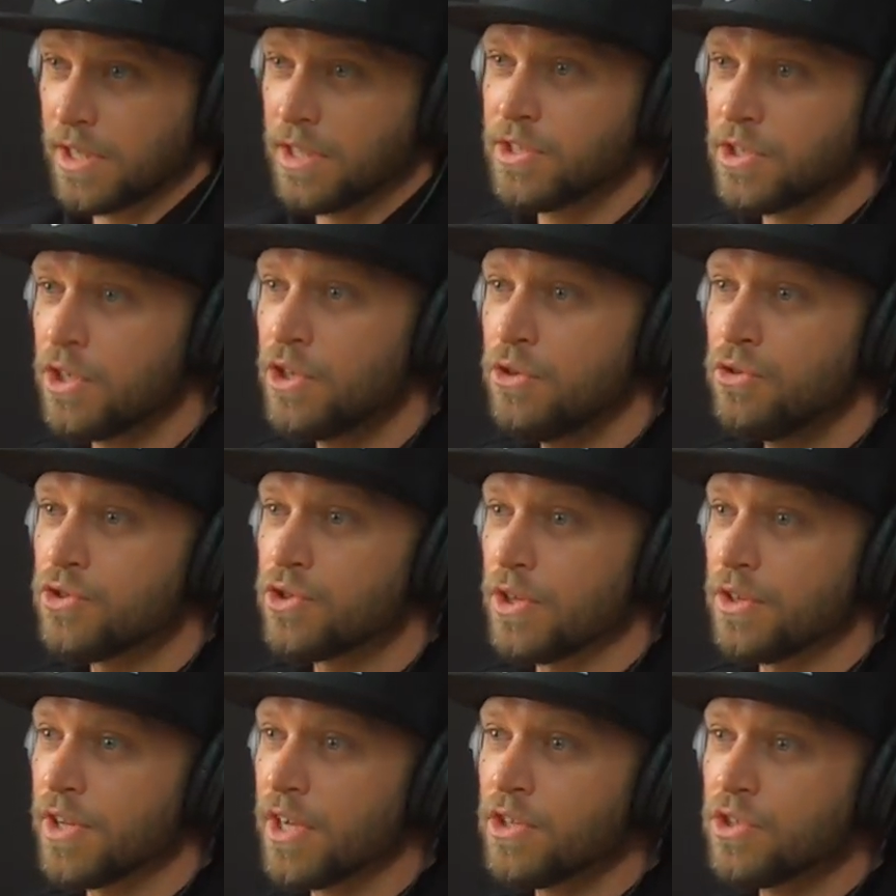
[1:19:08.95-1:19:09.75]
It's a huge
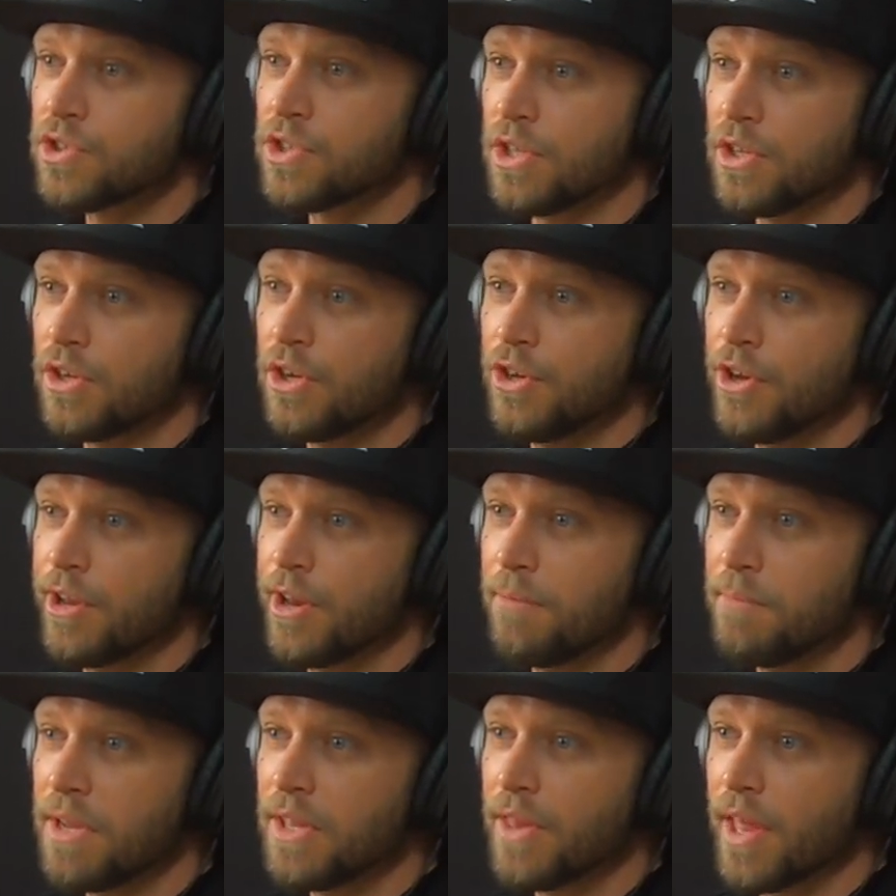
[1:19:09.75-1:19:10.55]
addiction, you know what
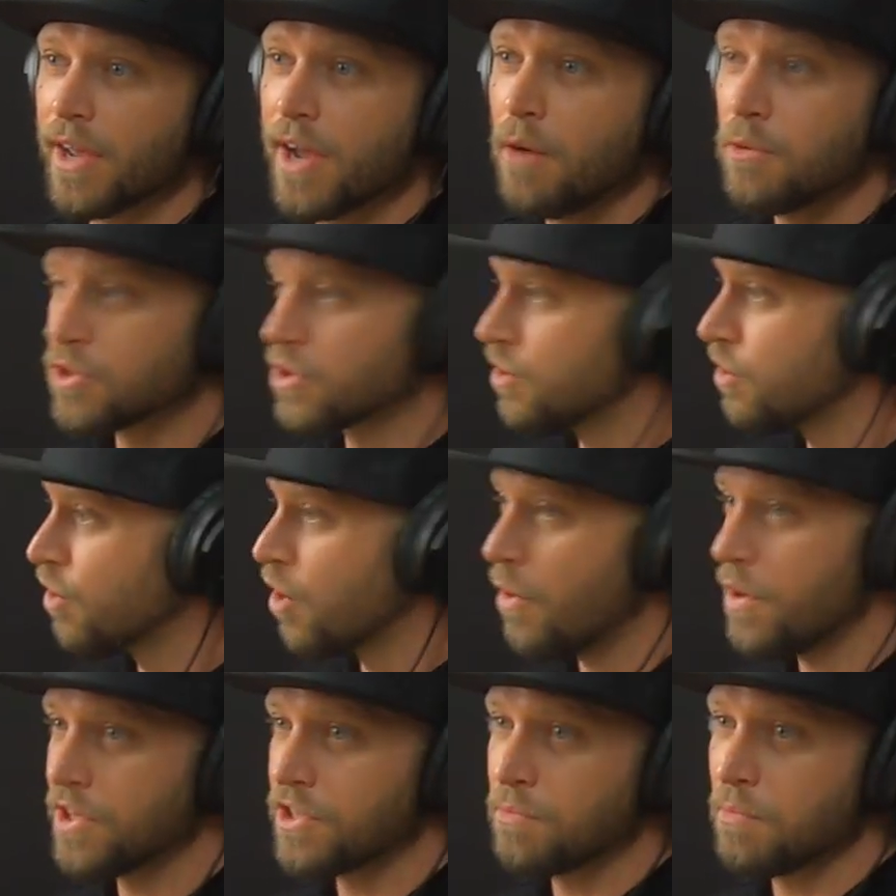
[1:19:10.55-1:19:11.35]
I mean? Like I was still
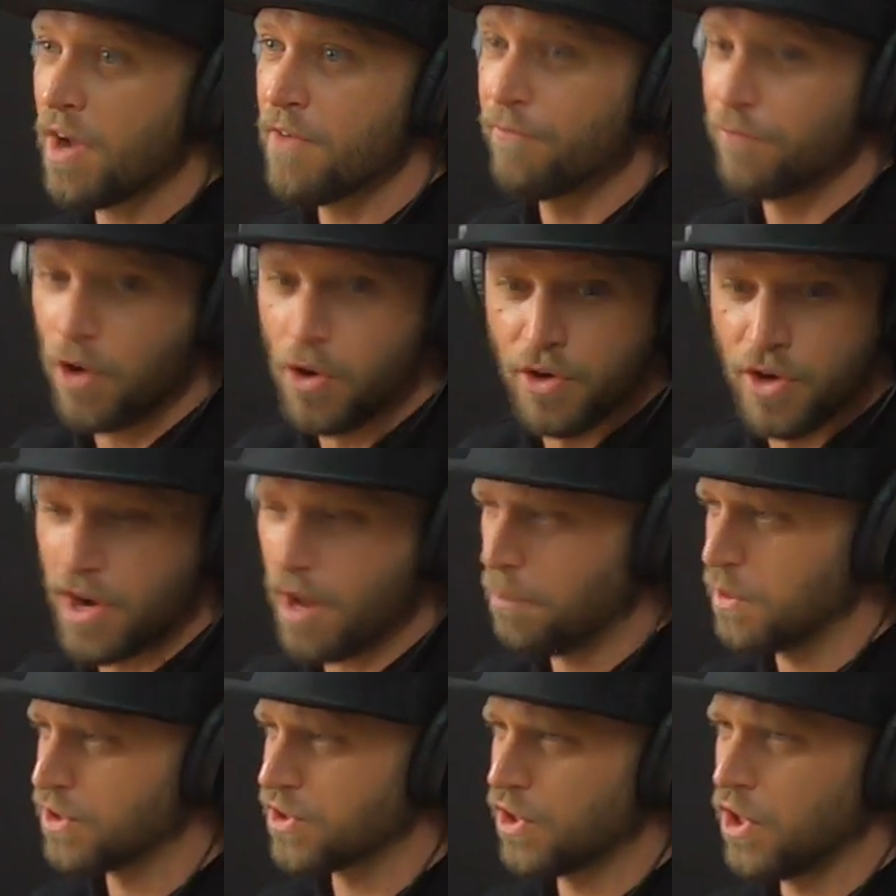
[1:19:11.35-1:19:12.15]
going to my phone and I
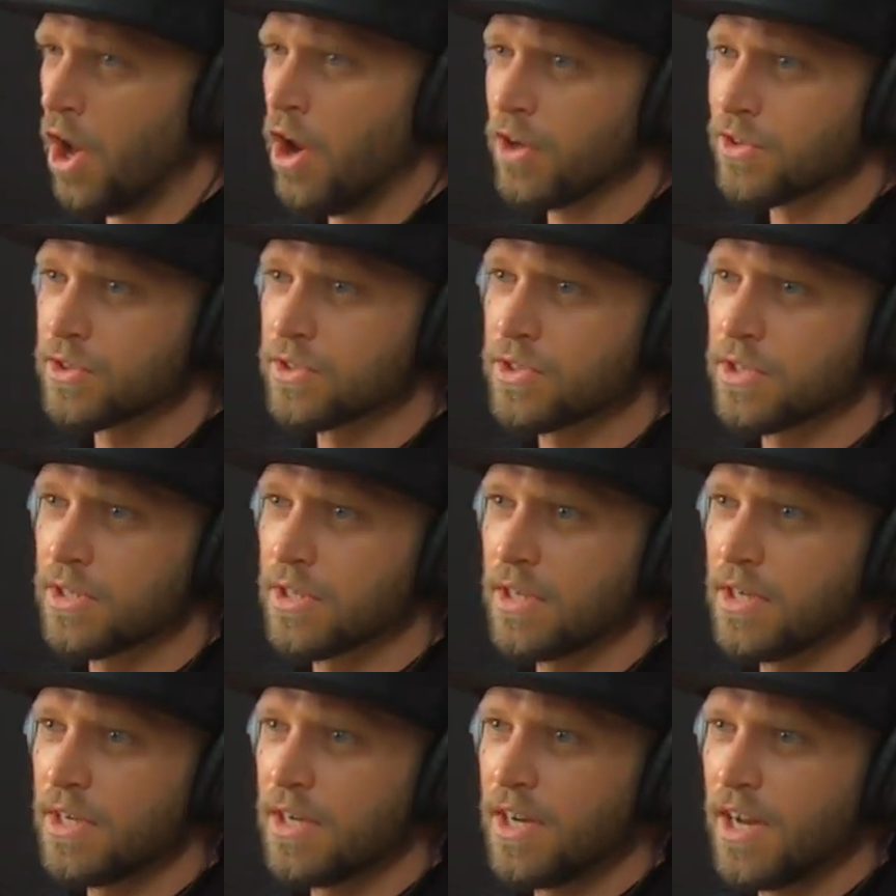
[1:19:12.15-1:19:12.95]
was lost.
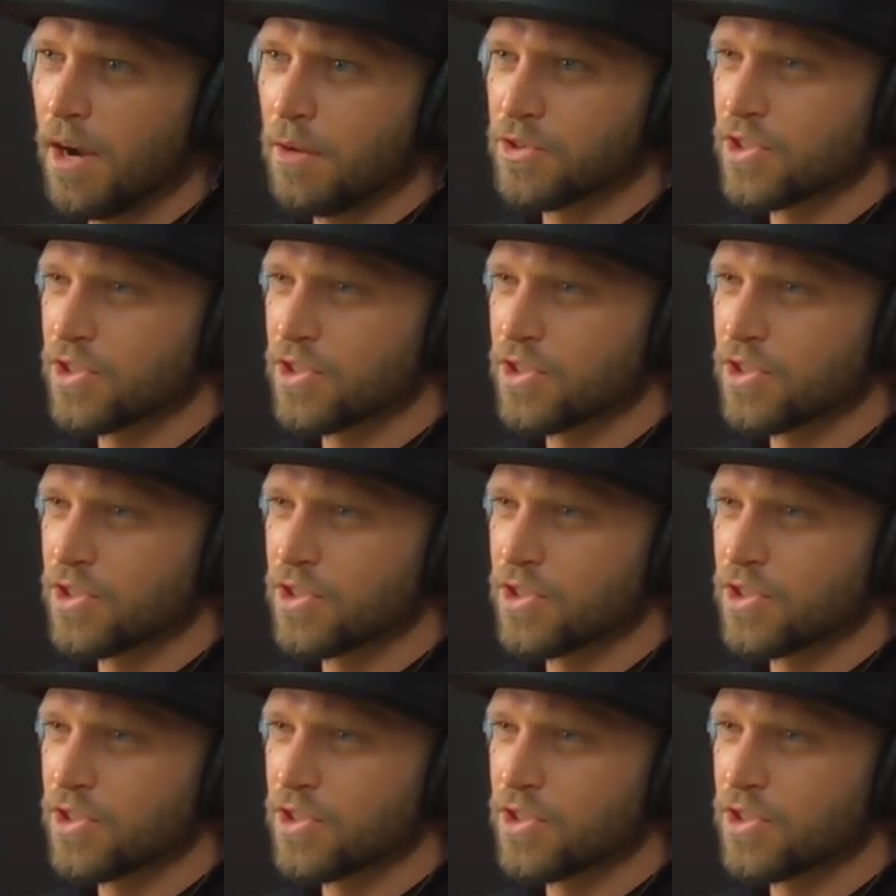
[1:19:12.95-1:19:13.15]
Yeah.